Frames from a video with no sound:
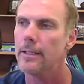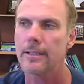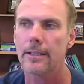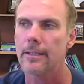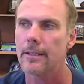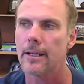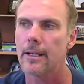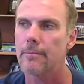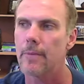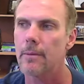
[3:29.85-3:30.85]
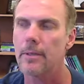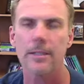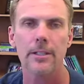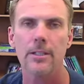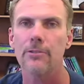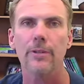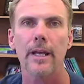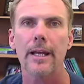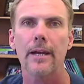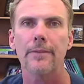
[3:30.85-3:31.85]
listen, I'm going to tell you
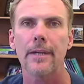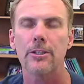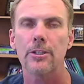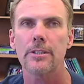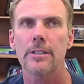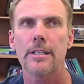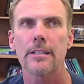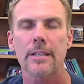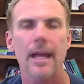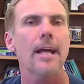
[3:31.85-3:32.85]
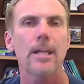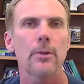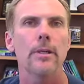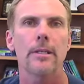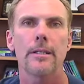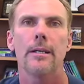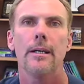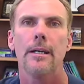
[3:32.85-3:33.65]
flat out, that just isn't accurate.